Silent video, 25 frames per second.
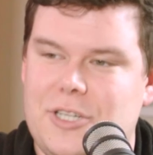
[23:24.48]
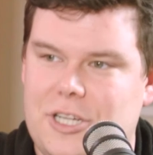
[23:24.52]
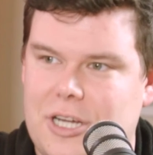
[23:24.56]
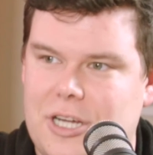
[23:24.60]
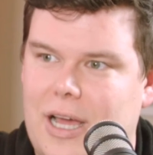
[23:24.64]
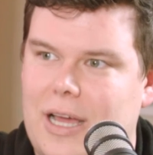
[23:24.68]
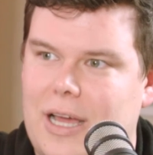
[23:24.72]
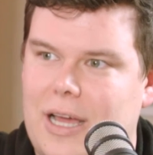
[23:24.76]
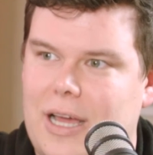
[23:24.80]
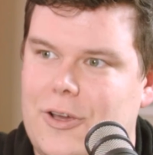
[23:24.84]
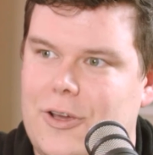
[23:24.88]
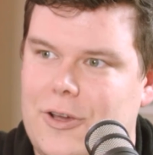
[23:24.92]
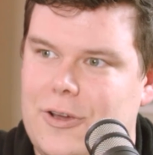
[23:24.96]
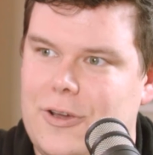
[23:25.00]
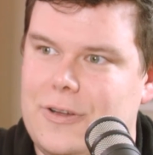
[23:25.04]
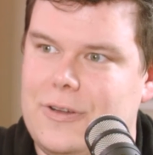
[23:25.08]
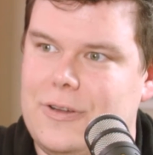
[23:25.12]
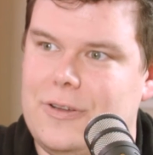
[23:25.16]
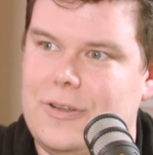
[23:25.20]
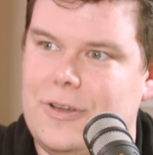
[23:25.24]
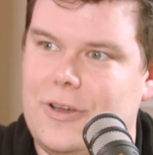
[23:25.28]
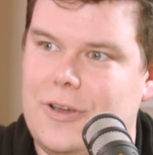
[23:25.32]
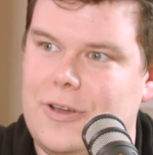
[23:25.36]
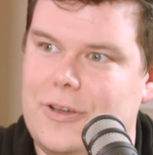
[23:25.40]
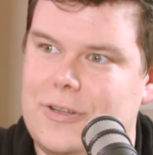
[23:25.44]
shine,
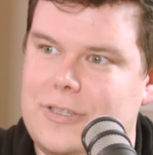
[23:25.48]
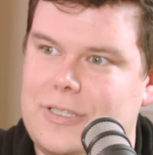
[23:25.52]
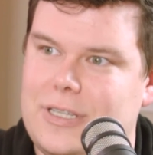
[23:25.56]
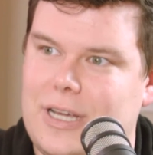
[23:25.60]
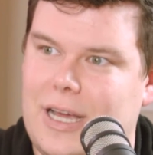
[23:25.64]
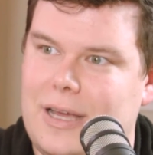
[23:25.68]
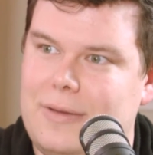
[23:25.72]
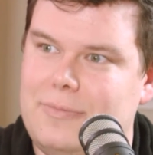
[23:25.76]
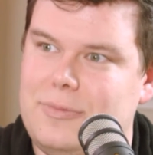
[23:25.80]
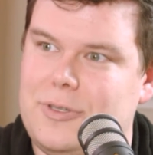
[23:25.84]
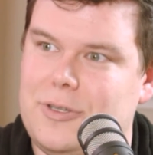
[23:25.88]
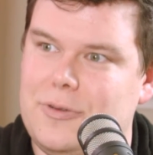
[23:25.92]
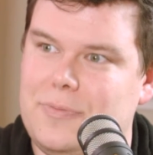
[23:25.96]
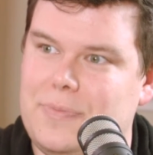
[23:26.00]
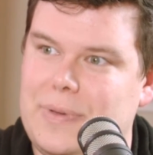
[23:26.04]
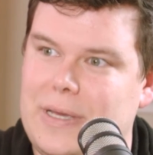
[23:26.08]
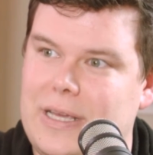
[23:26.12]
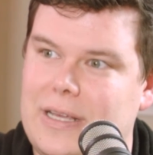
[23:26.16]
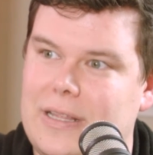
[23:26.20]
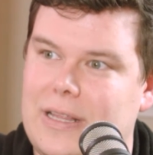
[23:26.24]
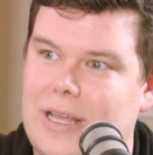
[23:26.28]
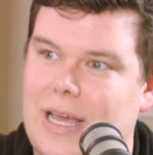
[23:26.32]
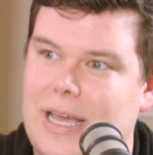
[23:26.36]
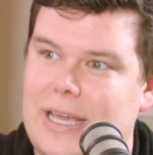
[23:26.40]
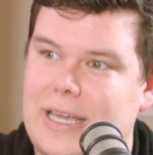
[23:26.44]
her time to
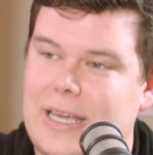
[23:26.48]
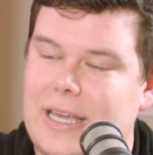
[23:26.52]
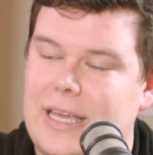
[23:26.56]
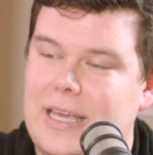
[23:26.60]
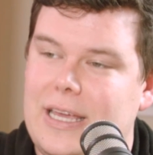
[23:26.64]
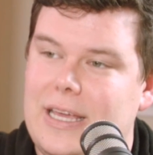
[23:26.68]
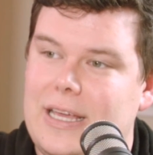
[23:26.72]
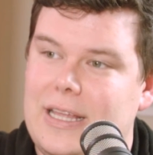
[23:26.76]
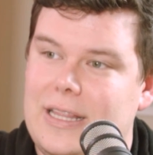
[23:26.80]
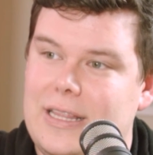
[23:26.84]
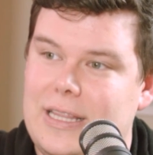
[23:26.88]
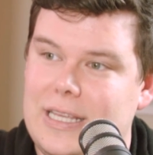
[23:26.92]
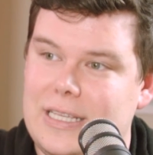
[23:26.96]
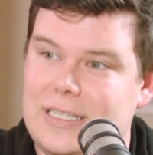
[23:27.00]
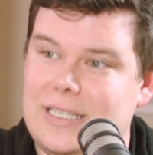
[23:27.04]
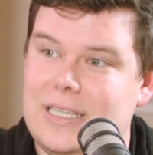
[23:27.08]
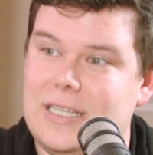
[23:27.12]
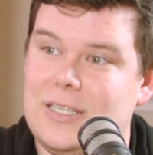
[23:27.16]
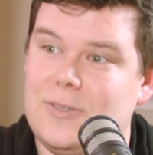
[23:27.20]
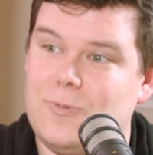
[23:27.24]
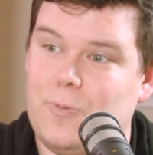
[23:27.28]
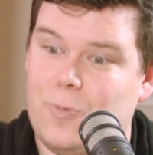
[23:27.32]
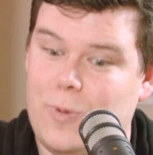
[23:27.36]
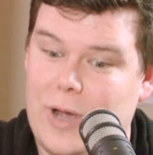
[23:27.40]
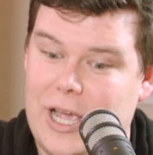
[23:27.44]
be like, this
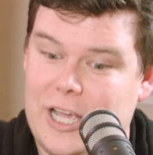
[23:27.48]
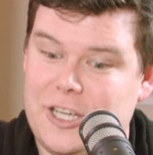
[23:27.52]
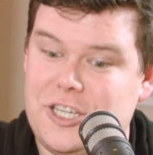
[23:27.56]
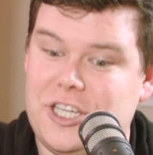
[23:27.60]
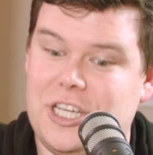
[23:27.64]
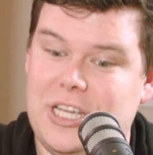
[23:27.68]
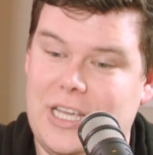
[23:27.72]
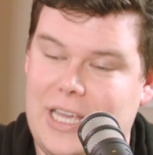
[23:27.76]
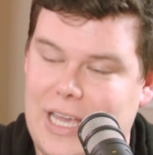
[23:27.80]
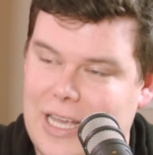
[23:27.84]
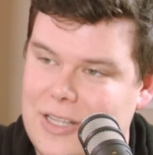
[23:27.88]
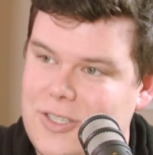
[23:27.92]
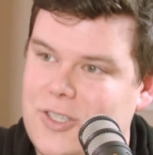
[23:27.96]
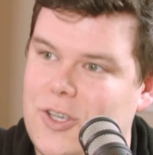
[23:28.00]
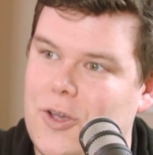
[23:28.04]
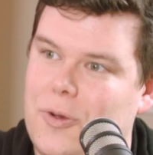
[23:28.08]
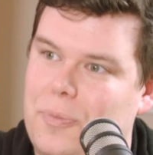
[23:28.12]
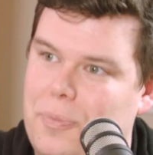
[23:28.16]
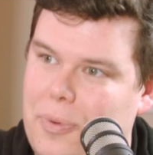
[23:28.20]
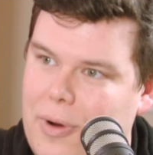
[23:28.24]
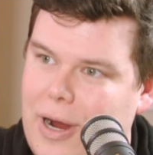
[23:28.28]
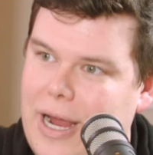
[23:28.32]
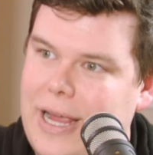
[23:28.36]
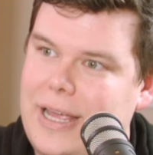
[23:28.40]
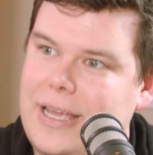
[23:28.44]
is where she gets her
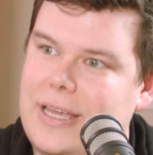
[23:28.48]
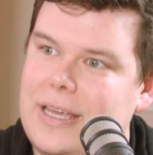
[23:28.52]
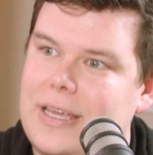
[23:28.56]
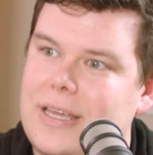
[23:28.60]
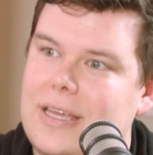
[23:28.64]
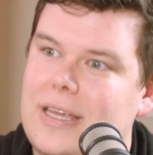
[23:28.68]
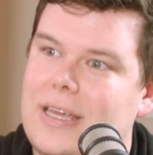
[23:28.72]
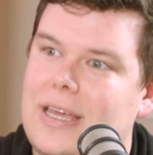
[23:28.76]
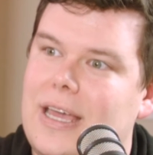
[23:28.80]
break.